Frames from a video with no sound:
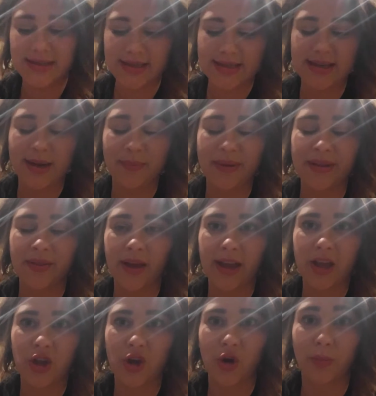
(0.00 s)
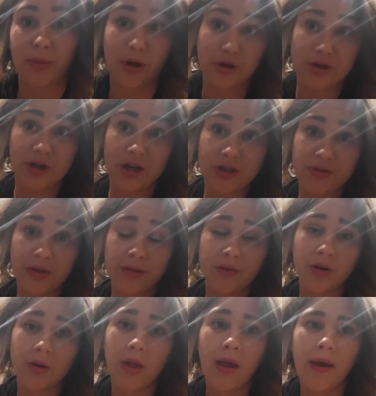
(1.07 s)
this is going to be like your butterscotch
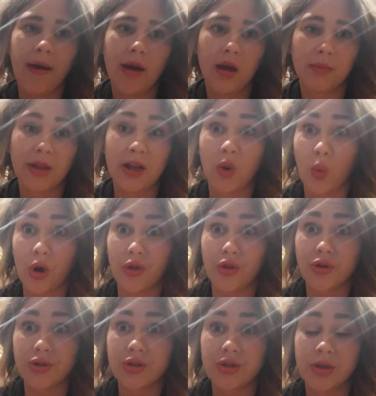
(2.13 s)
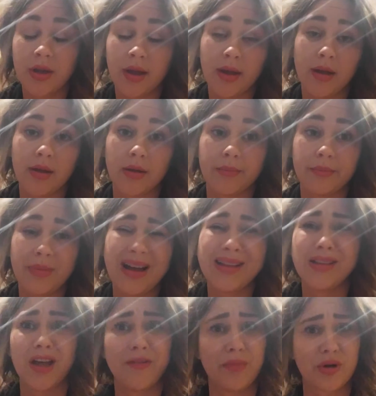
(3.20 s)
flavor, um, like a Werther's. Um, I
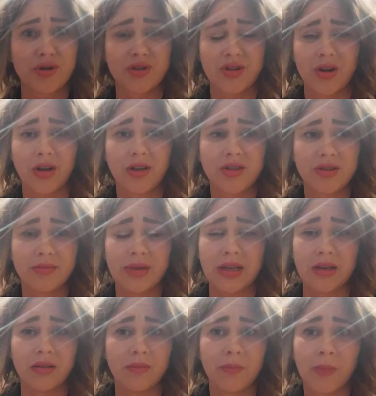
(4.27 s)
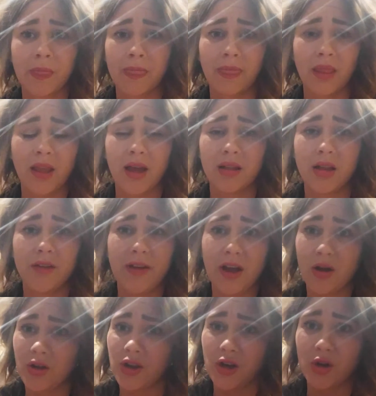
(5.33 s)
love butterscotch. I mean, I love
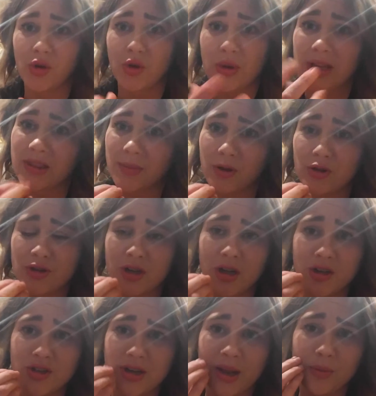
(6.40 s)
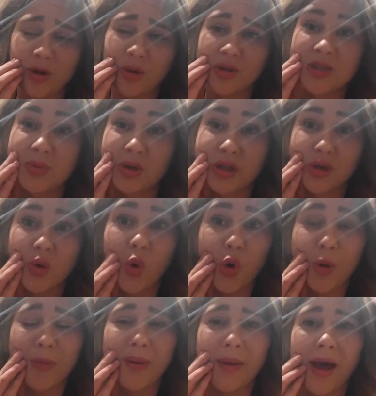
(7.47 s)
how, you know, you eat the butterscotch and I would always put it in the
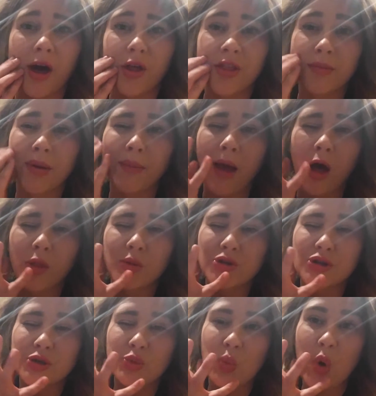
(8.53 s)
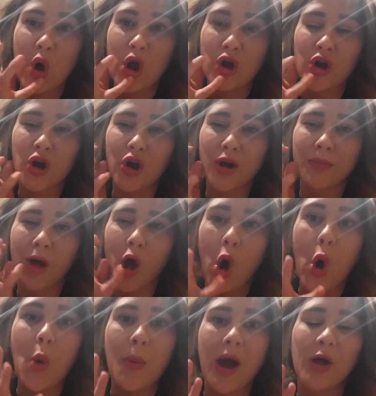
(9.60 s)
corner of my mouth and my mouth would just water and my
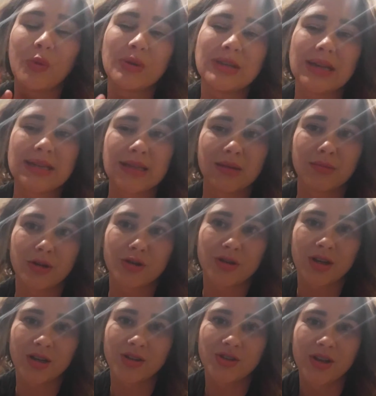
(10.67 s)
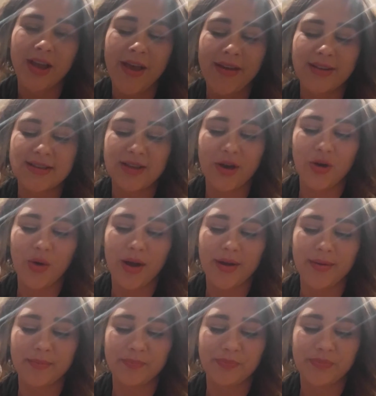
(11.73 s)
whole mouth would taste like butterscotch. So
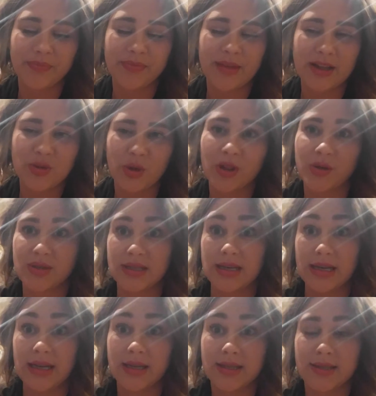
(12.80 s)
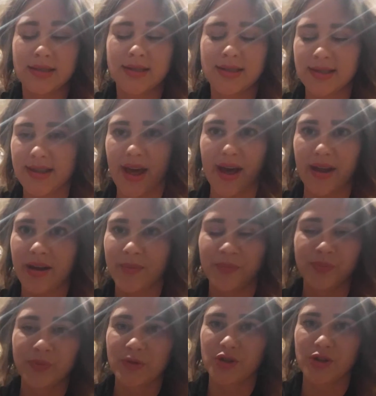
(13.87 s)
um, that's what lucidity is. It's that,
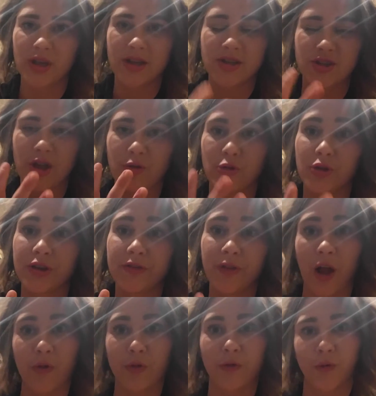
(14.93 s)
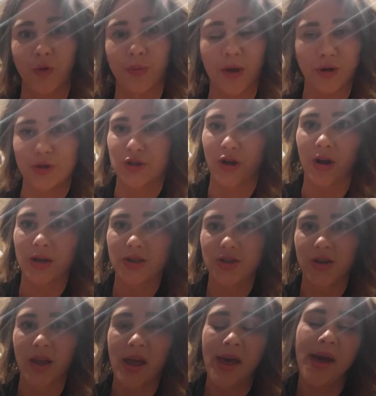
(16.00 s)
just that really flavorful butterscotch.
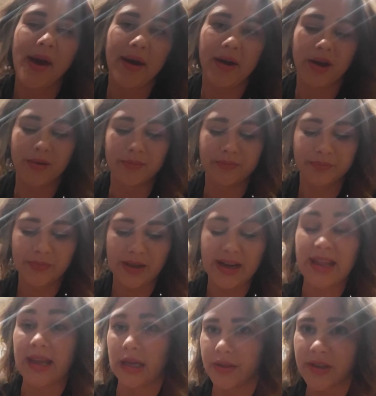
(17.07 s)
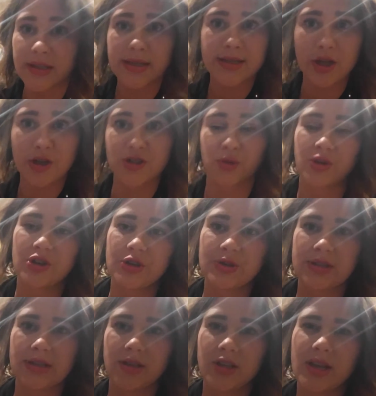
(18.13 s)
Um, and again, this is also a
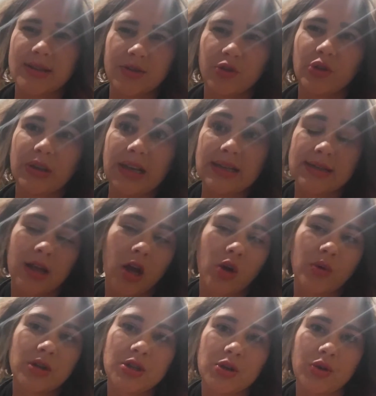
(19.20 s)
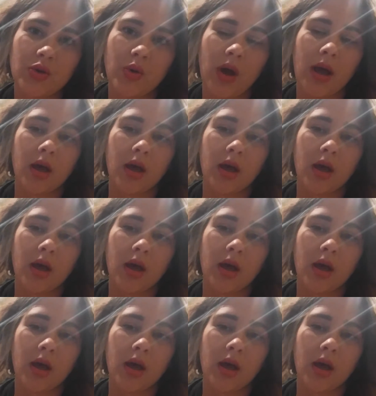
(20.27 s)
juice that doesn't really need to go into